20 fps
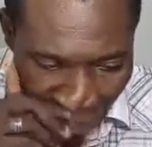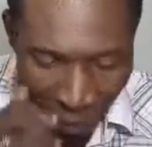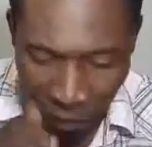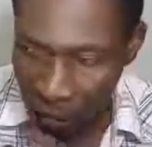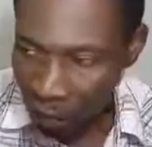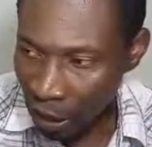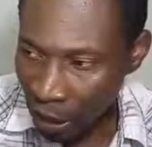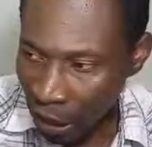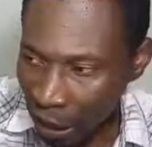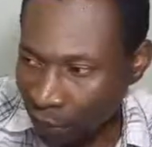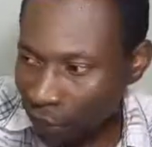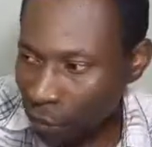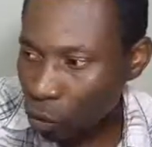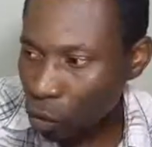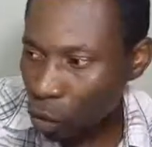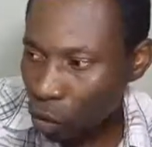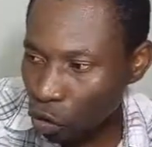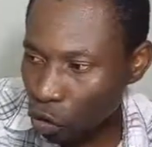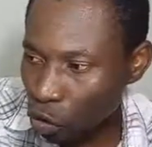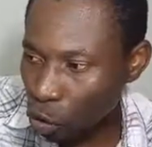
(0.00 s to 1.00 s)
if you want to
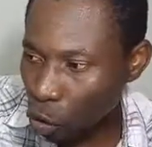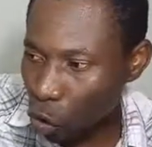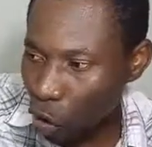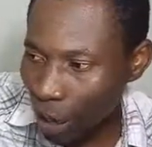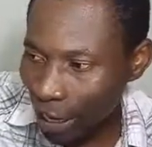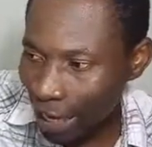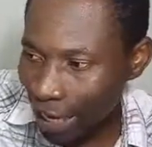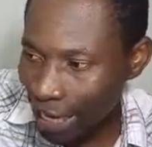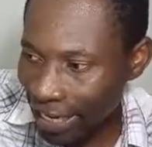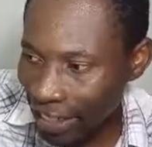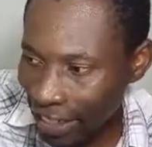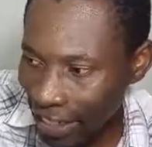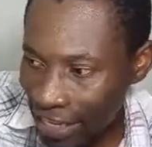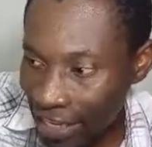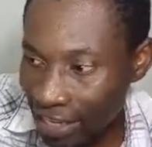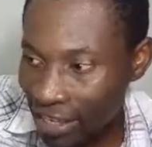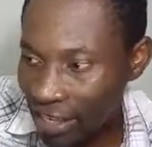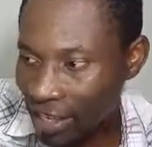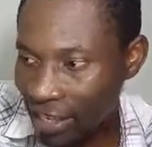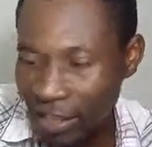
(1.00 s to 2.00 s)
go against these
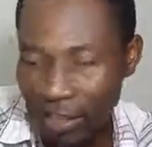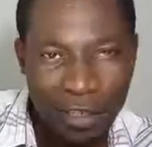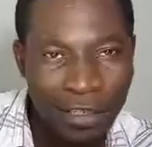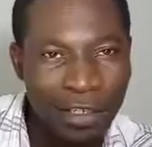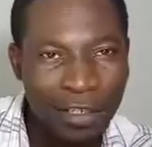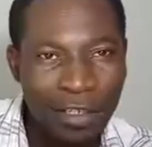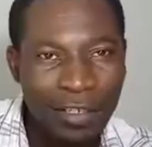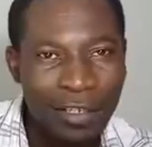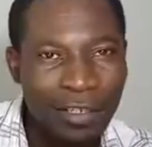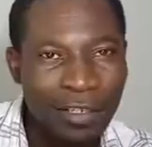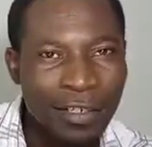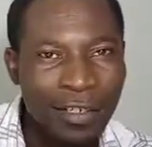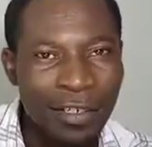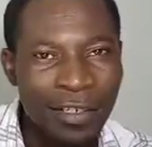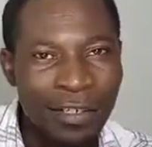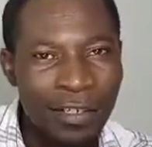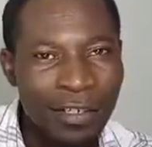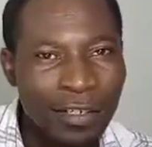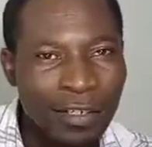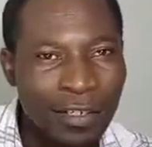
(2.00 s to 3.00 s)
things,
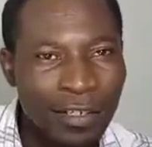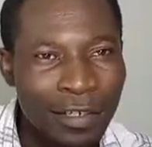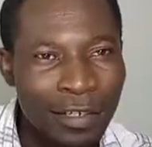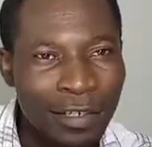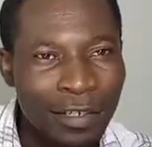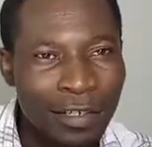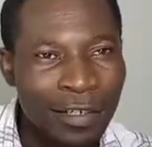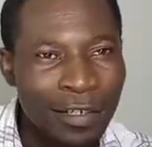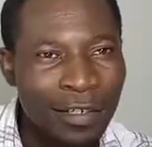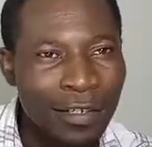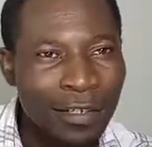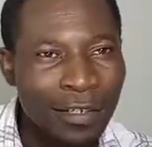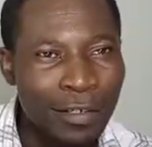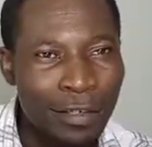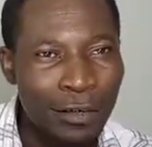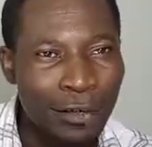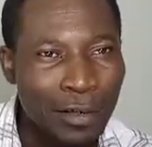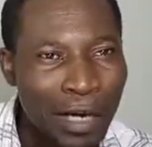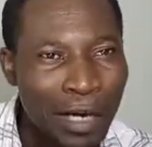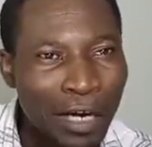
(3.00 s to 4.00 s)
you
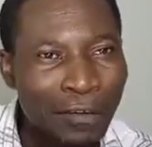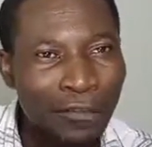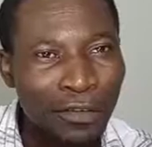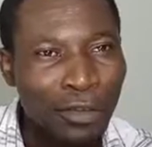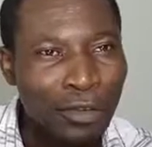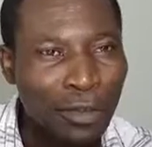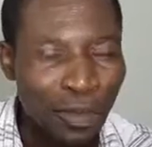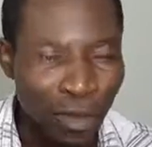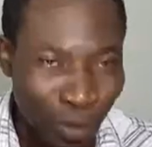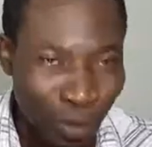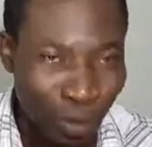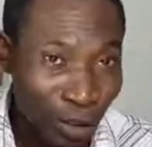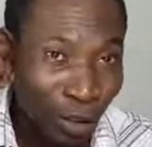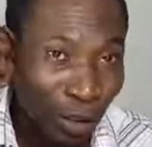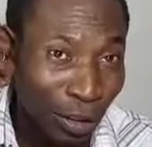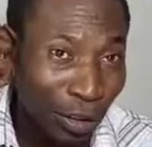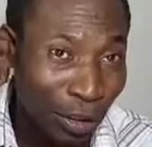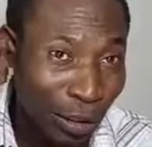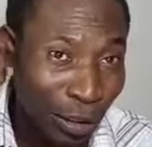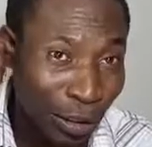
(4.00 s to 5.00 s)
have to be somebody
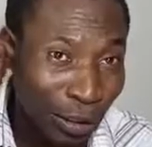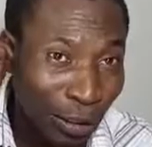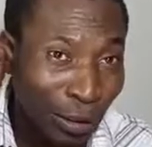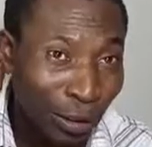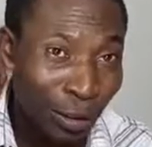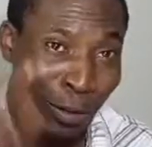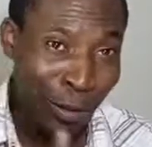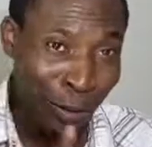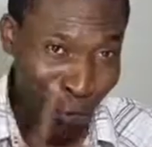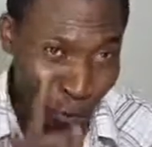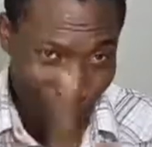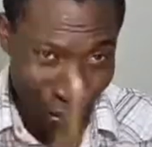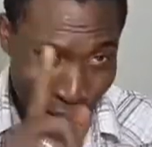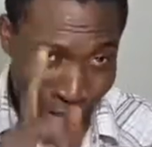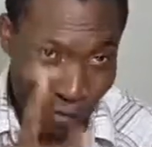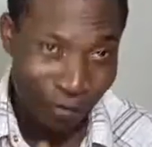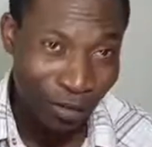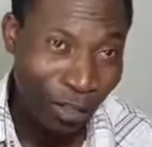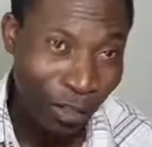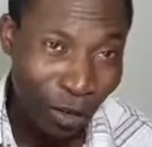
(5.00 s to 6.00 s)
with a different
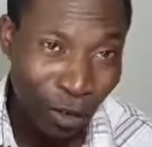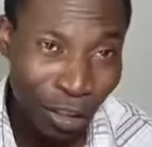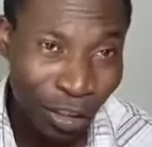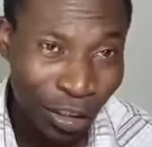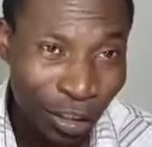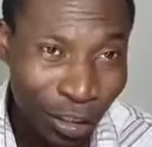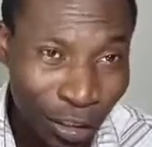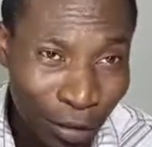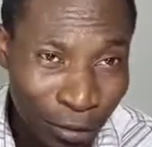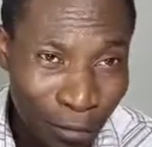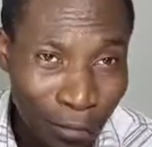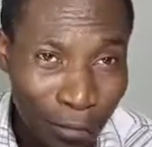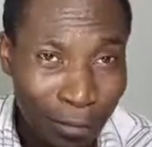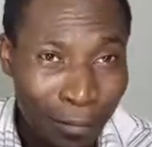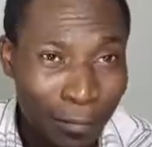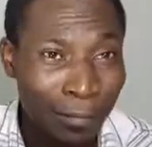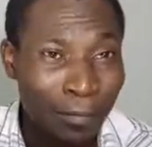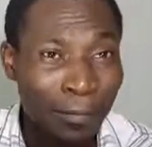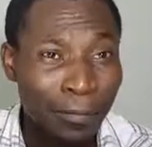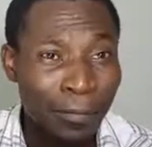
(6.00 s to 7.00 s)
knowledge.
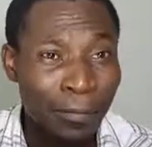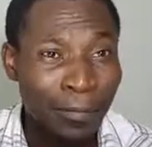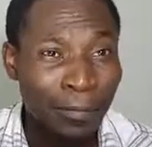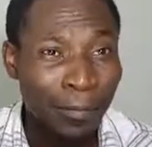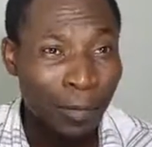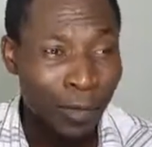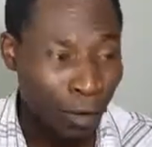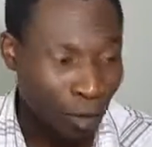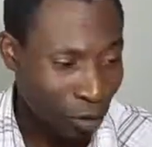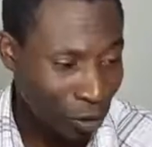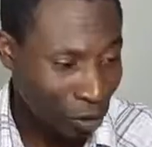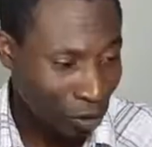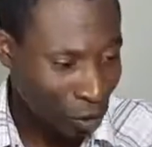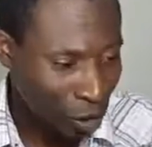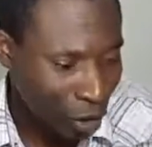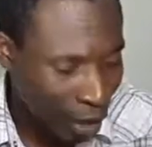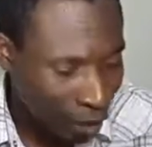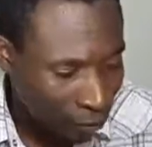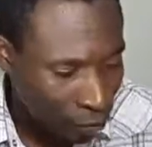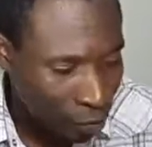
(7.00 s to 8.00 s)
You have
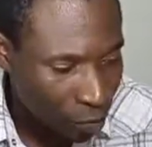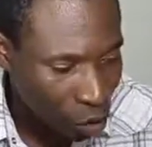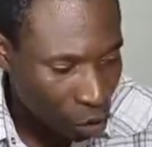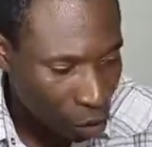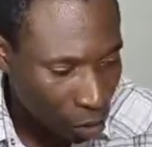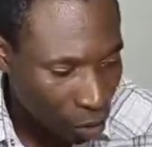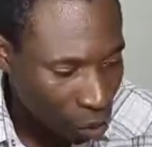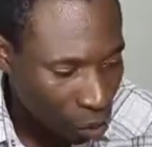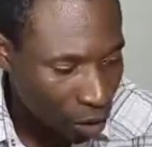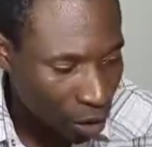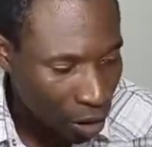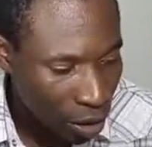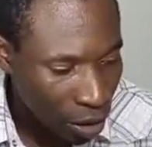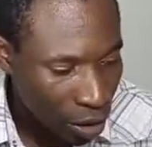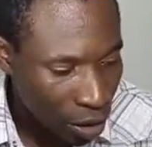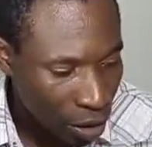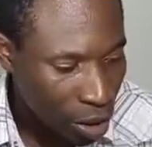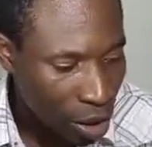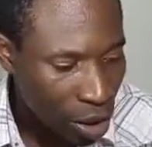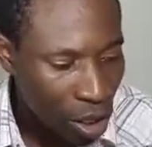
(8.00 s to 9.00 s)
to be somebody
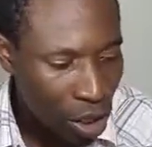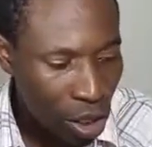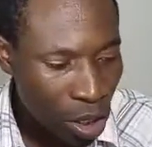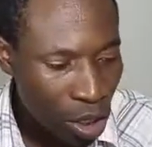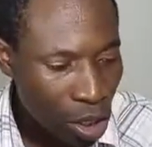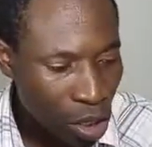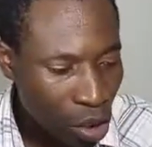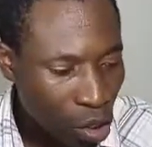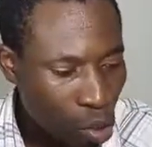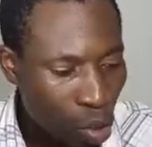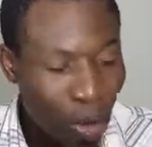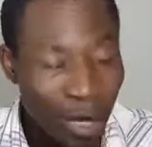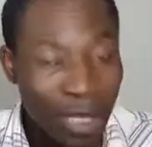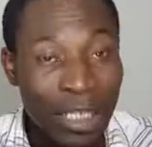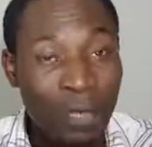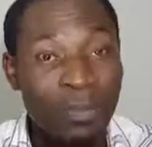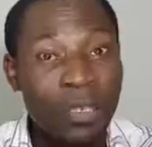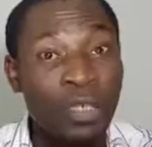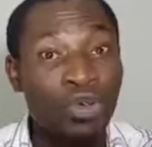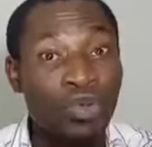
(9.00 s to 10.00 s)
who has been
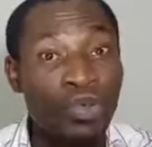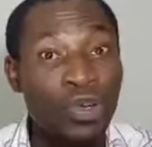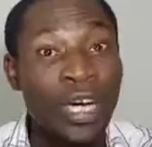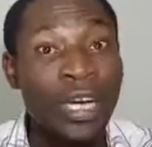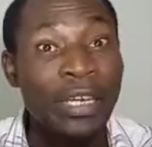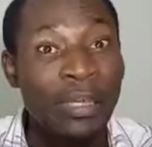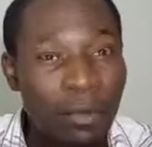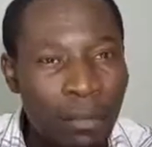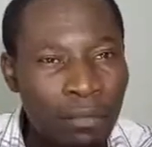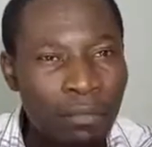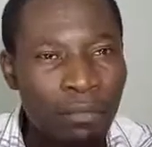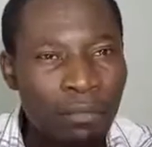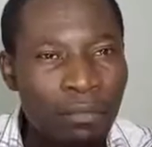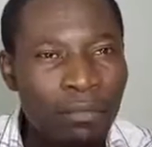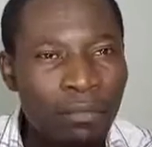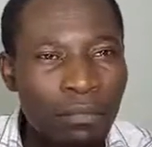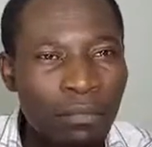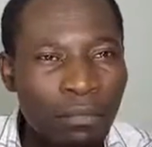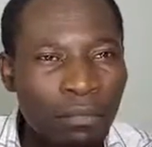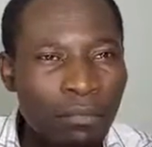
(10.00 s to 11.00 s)
trained
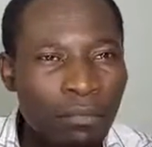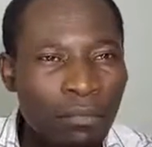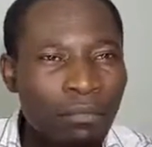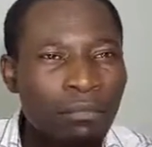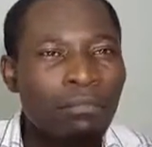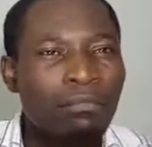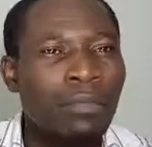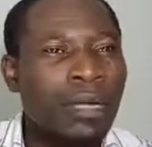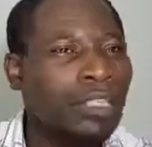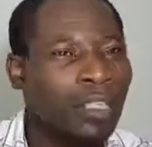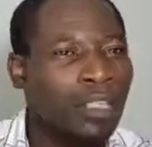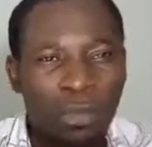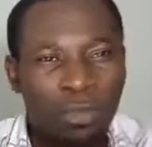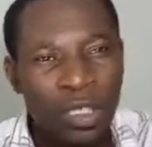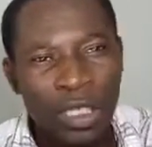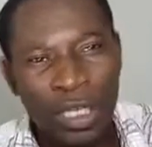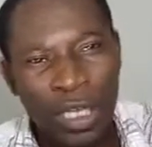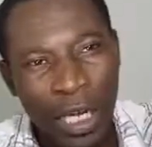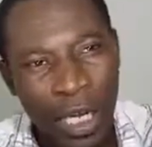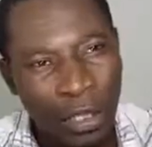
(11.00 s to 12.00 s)
by something
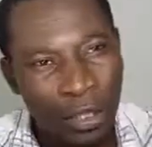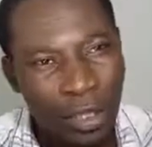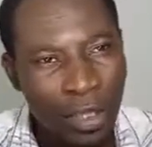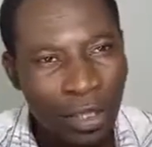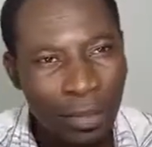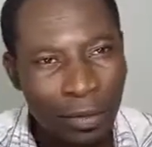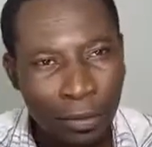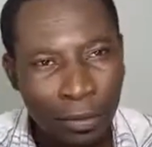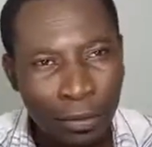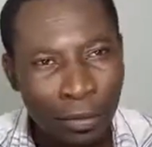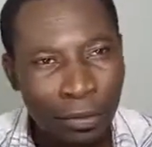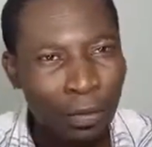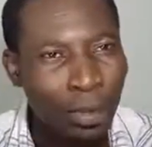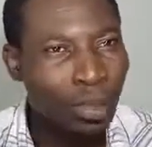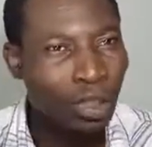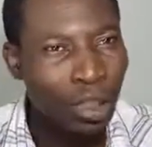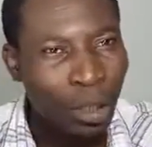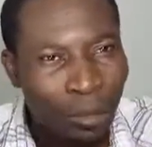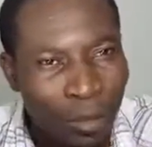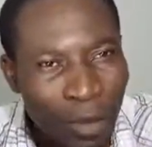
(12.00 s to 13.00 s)
else,
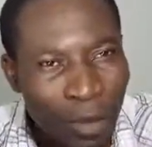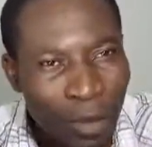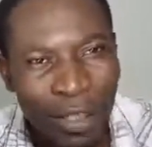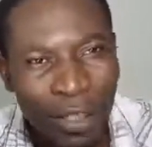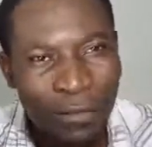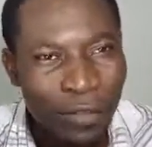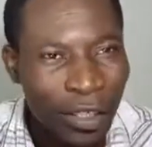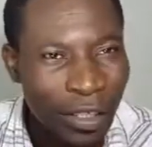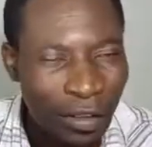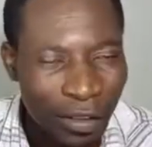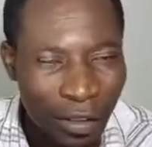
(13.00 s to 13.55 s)
something different.